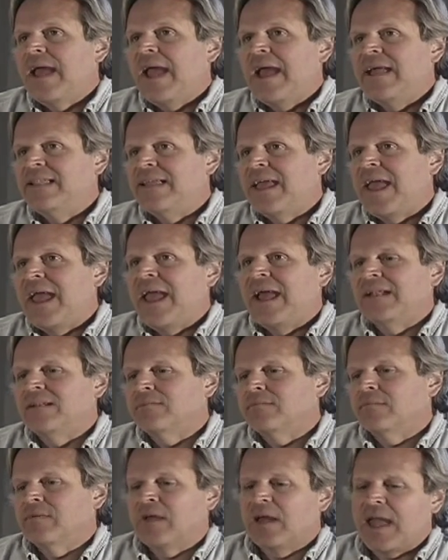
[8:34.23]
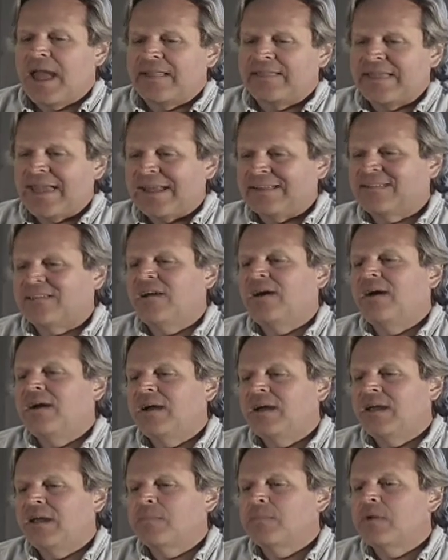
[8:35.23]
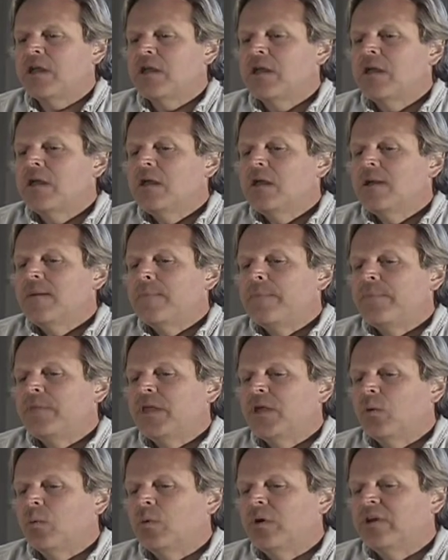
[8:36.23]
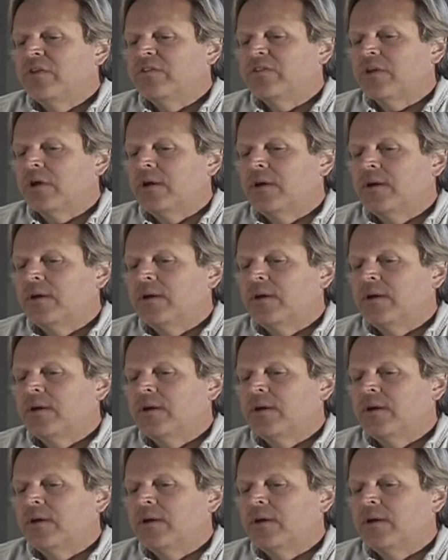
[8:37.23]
And at that time, it was